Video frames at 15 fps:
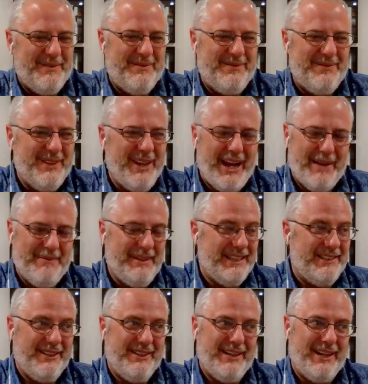No, I mean,
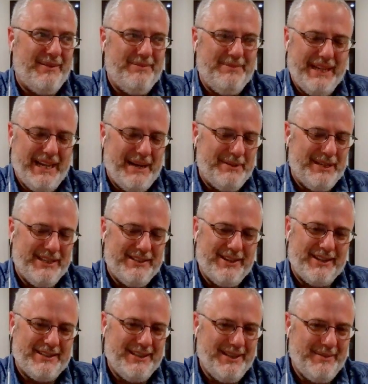dude, I'll be happy to
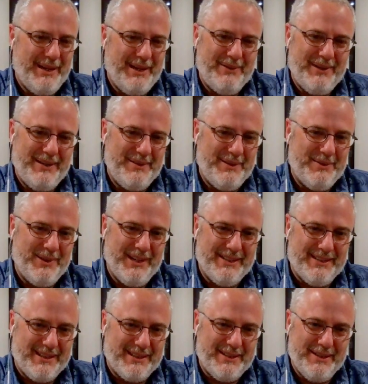talk to you about whatever you want to
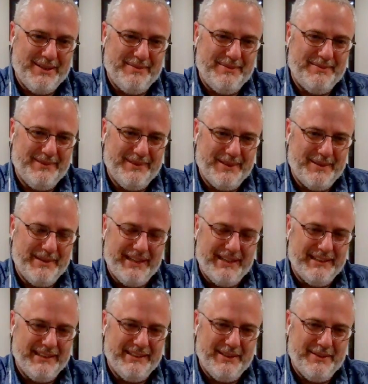talk to you
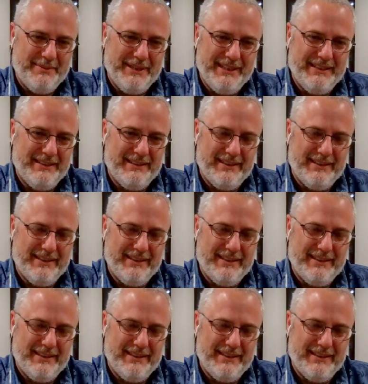about. You know what I mean?